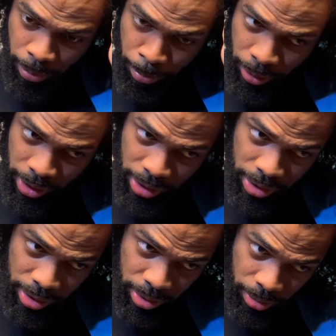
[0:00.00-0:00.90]
But
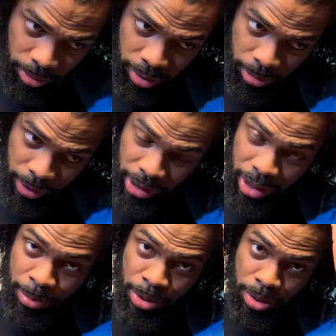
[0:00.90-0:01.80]
when it
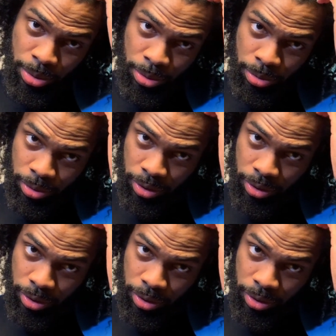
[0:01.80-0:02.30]
comes to